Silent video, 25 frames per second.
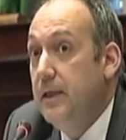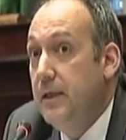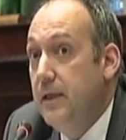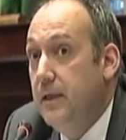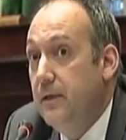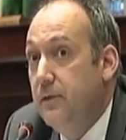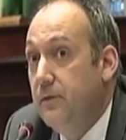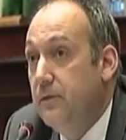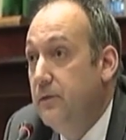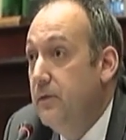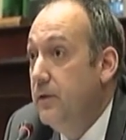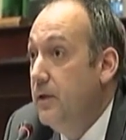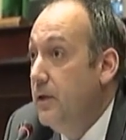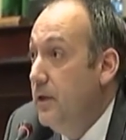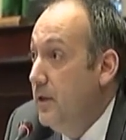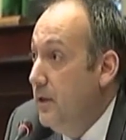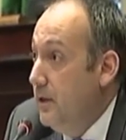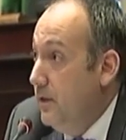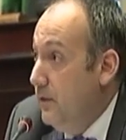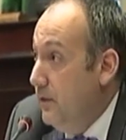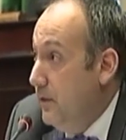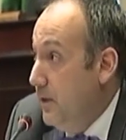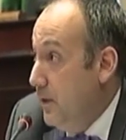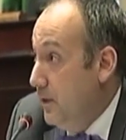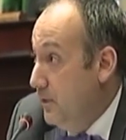is
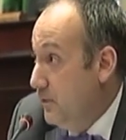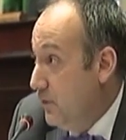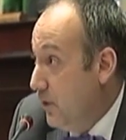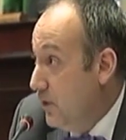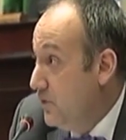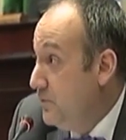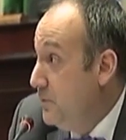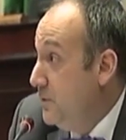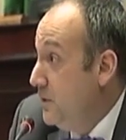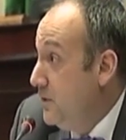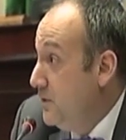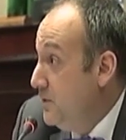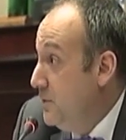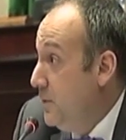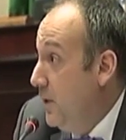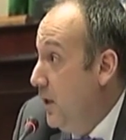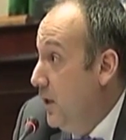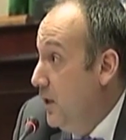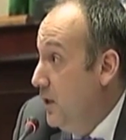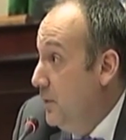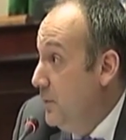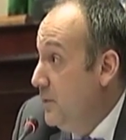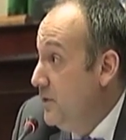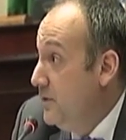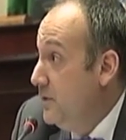the involvement of
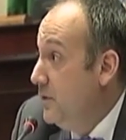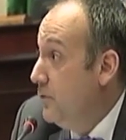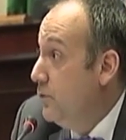Parliament